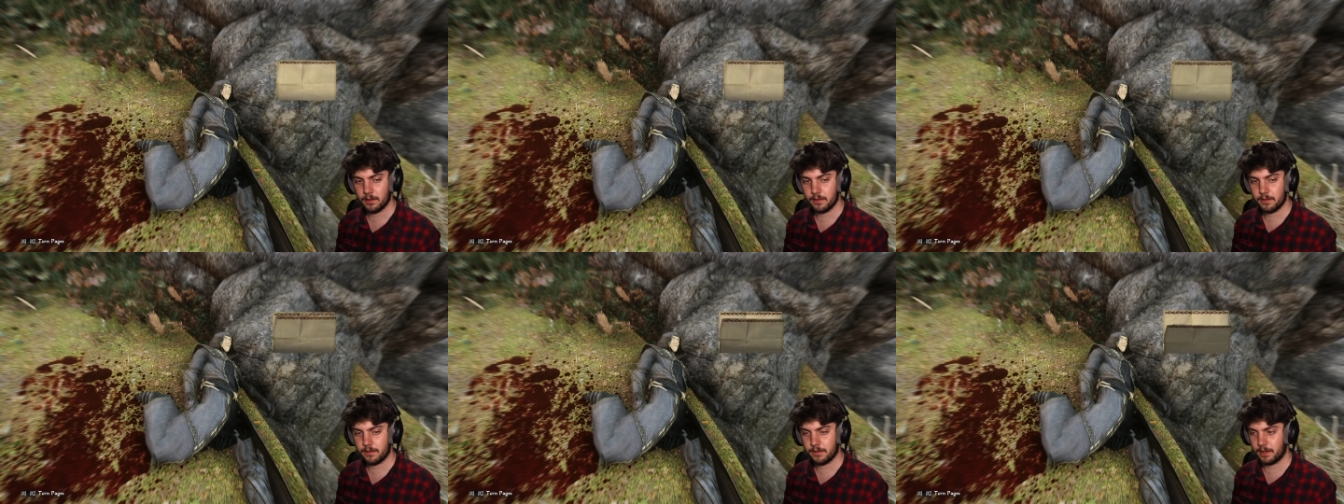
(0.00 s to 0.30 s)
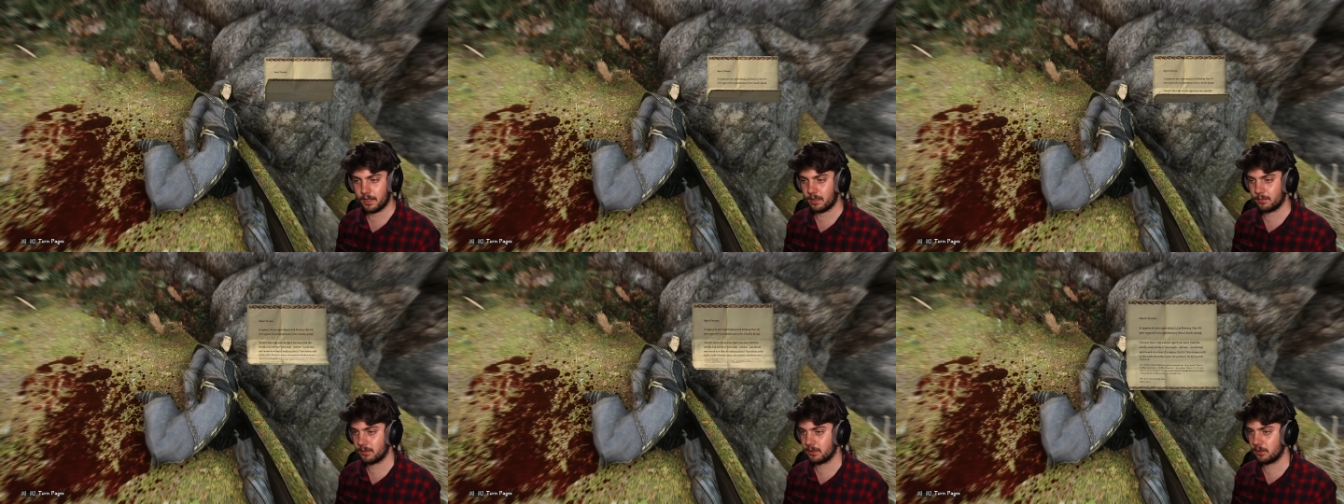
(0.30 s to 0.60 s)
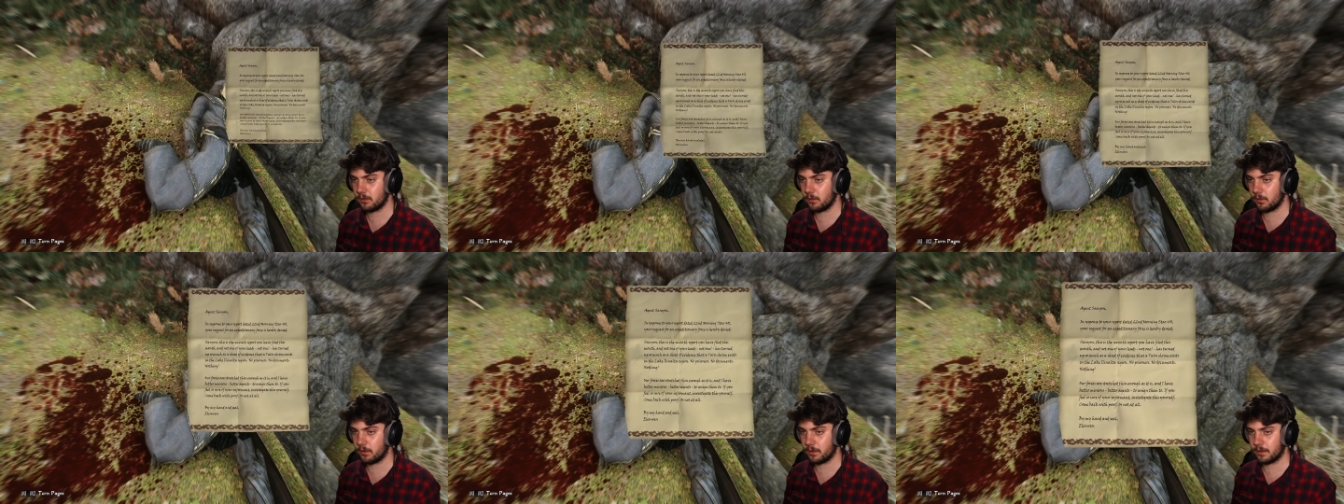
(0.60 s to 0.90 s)
Thalmor
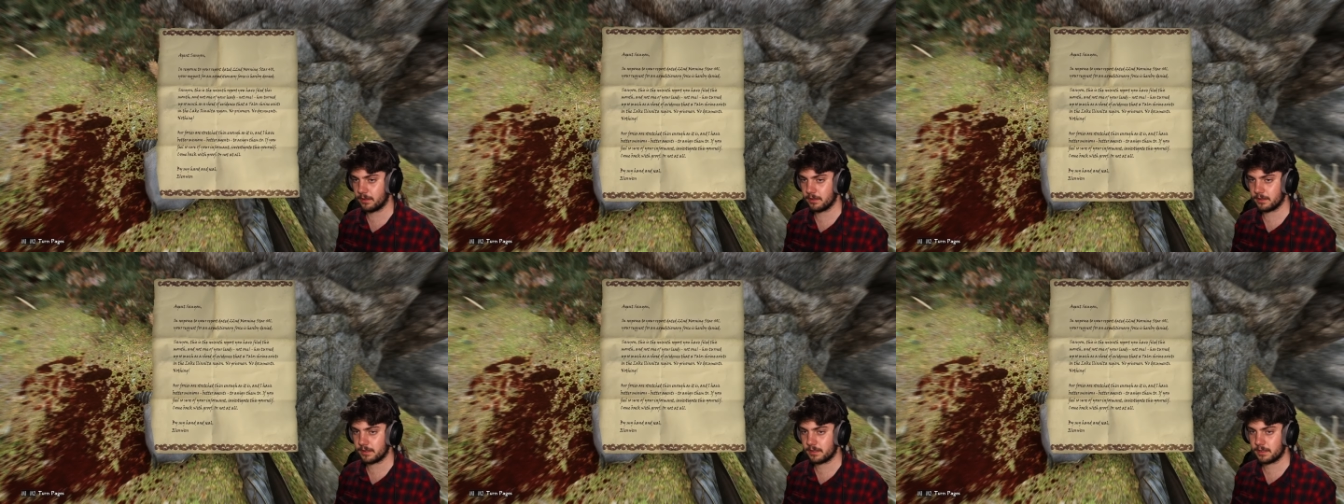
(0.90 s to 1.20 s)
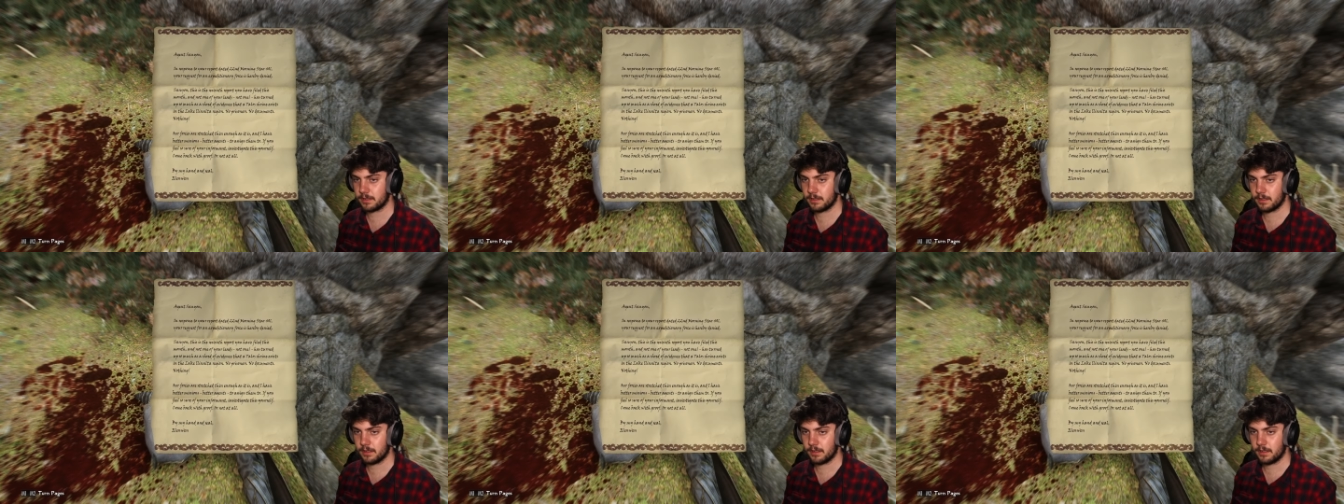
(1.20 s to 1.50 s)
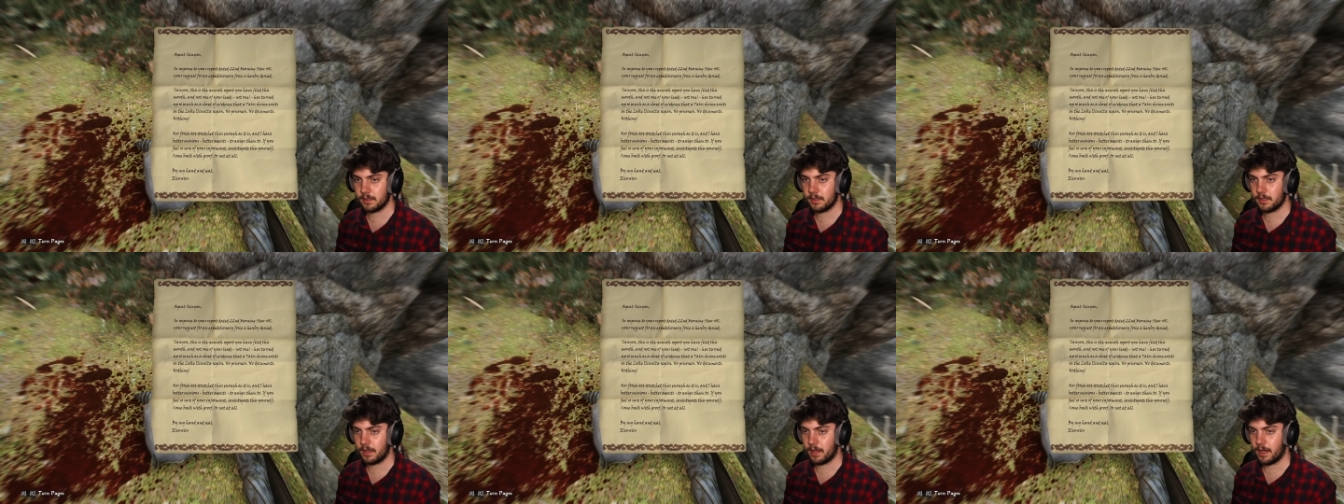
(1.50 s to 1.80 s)
orders.
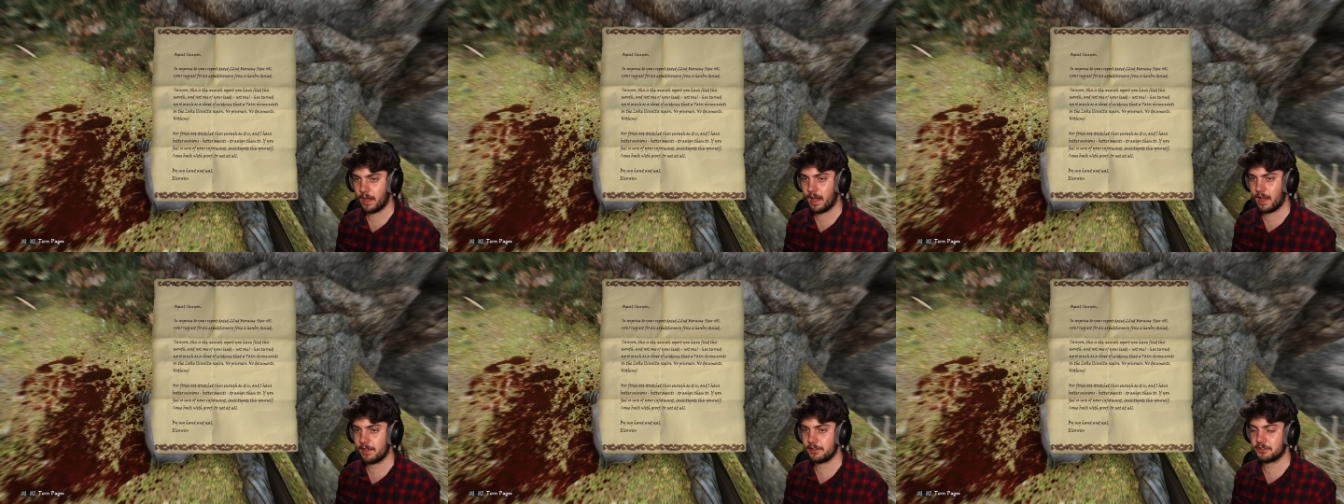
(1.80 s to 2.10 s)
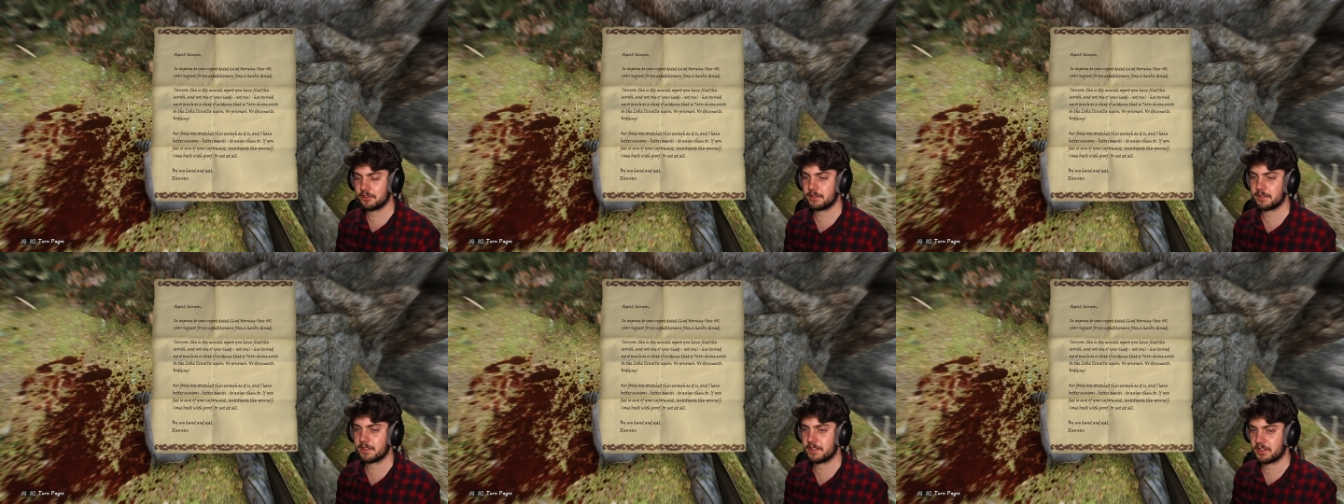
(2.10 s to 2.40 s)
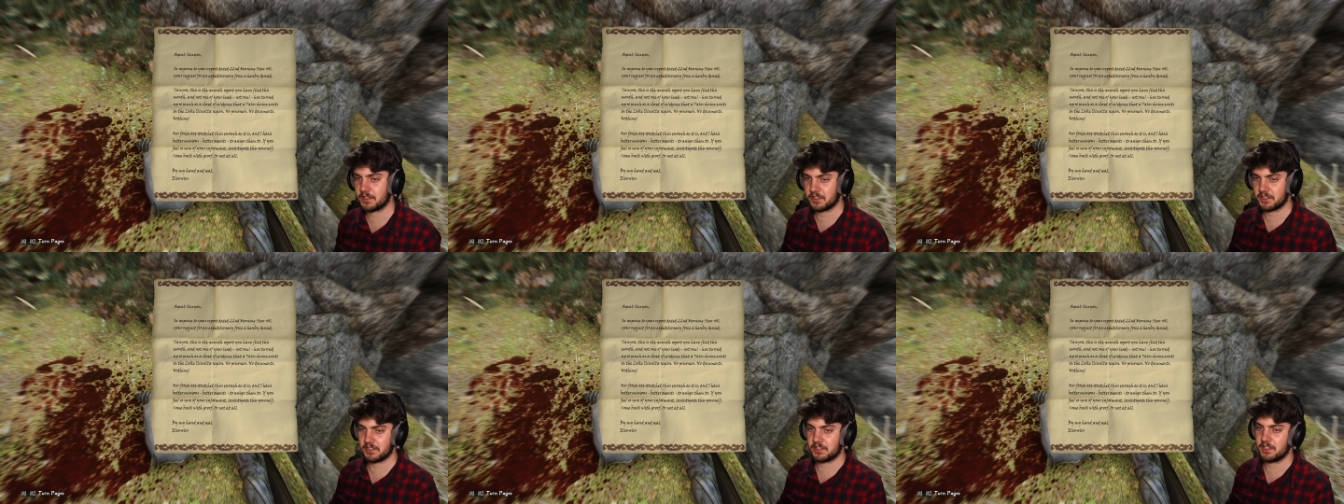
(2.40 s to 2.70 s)
Agent
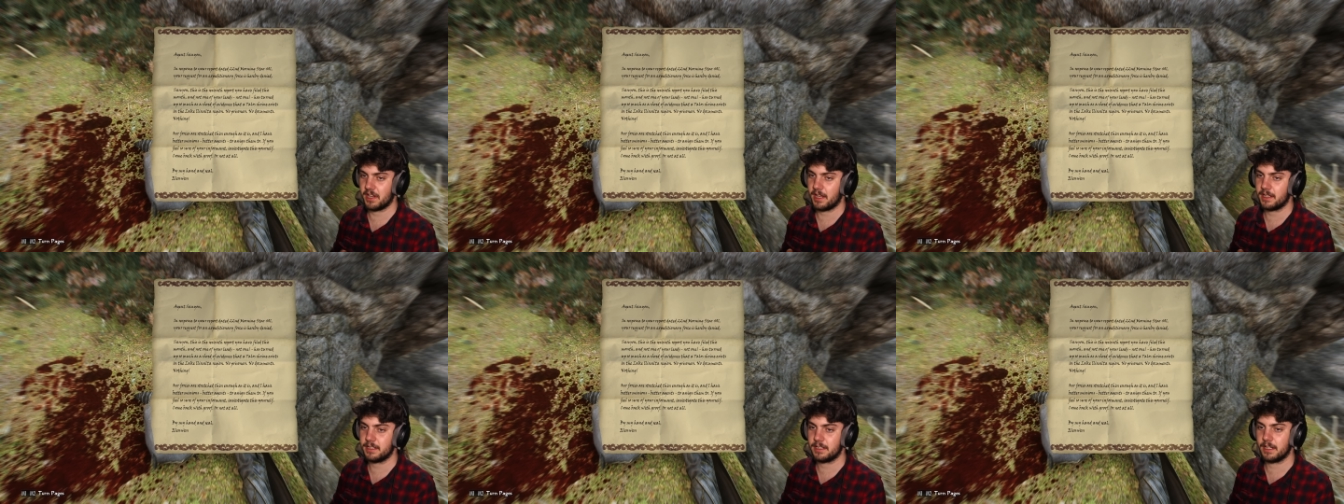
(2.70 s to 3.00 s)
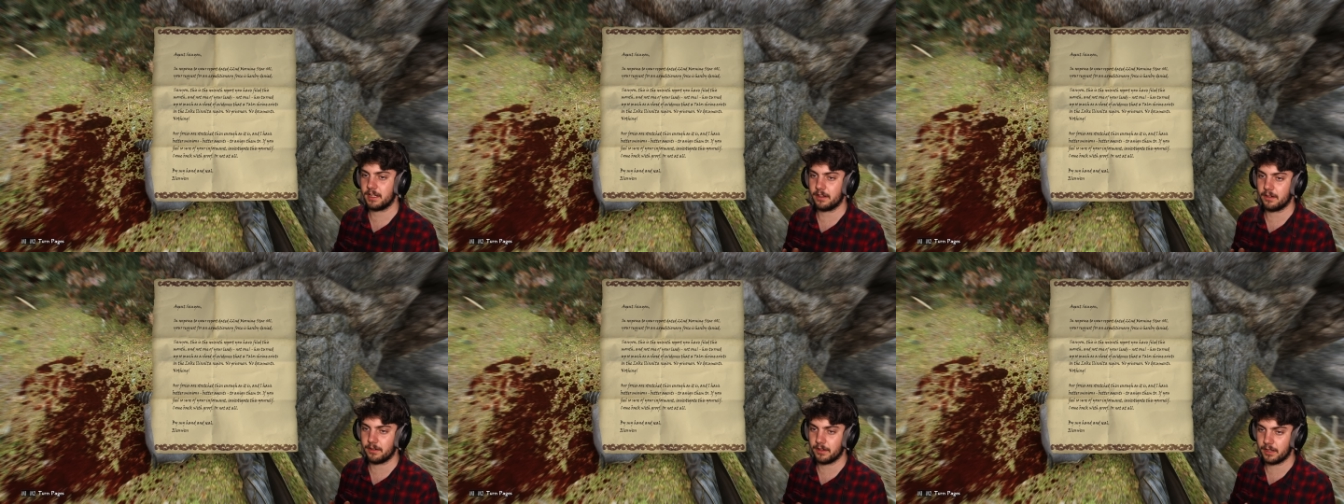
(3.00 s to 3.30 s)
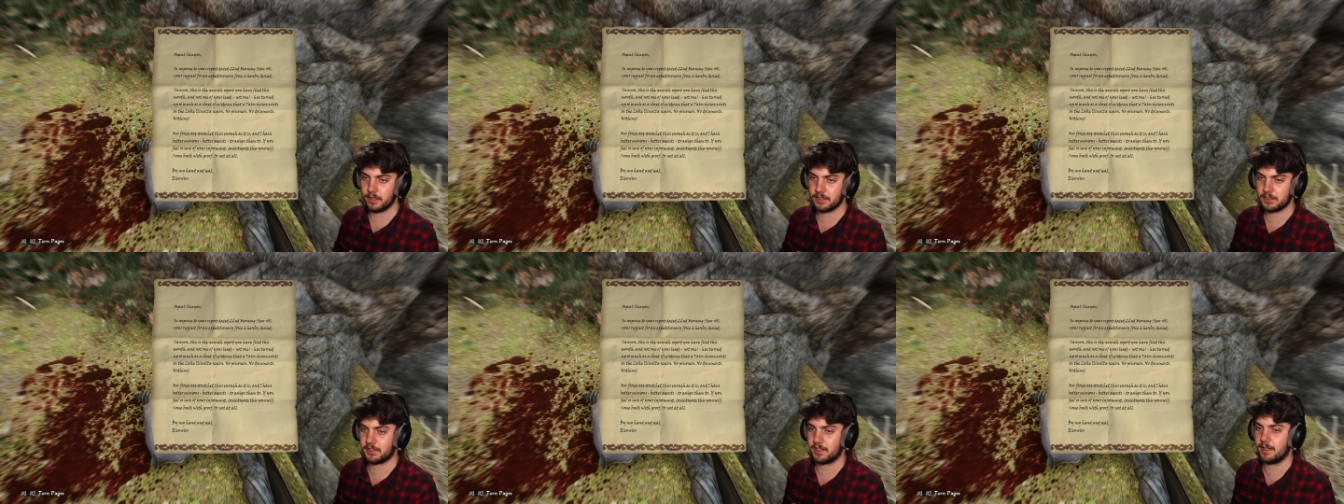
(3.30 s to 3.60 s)
Senyon.
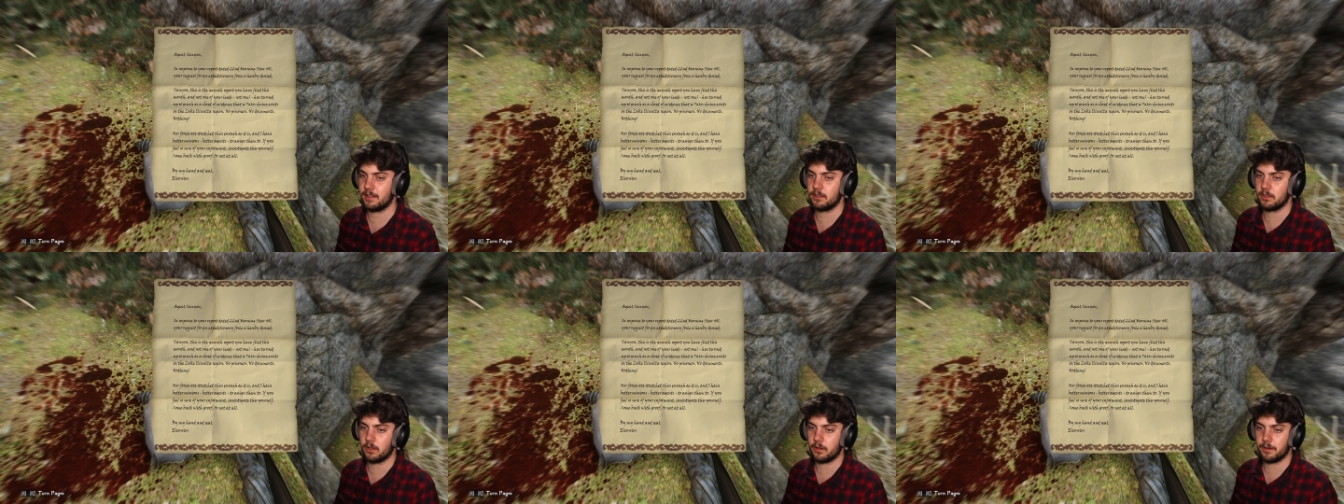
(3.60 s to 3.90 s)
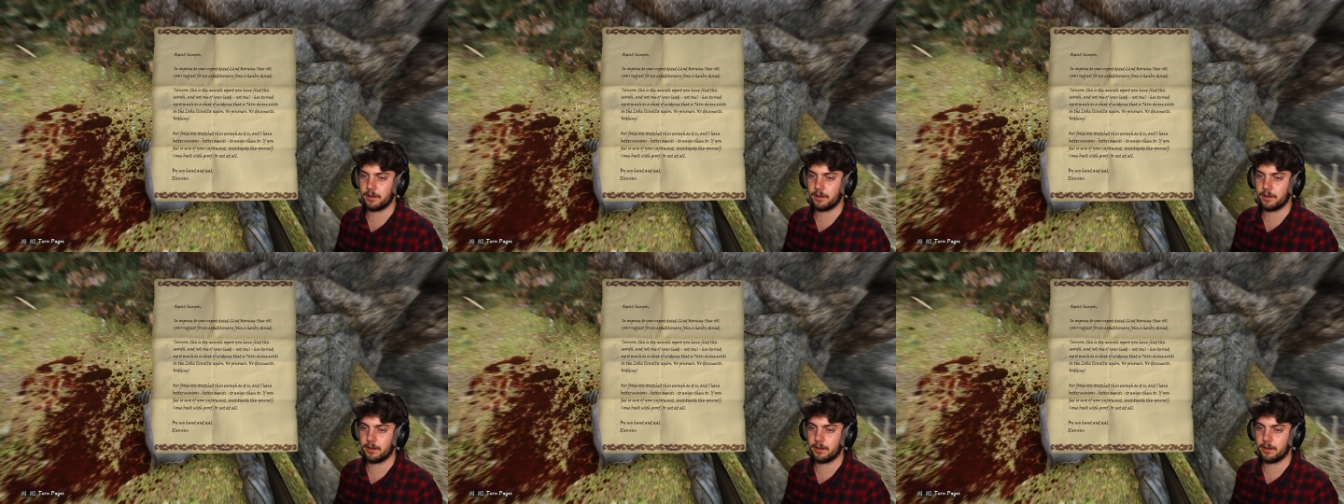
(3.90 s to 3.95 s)
Senyon.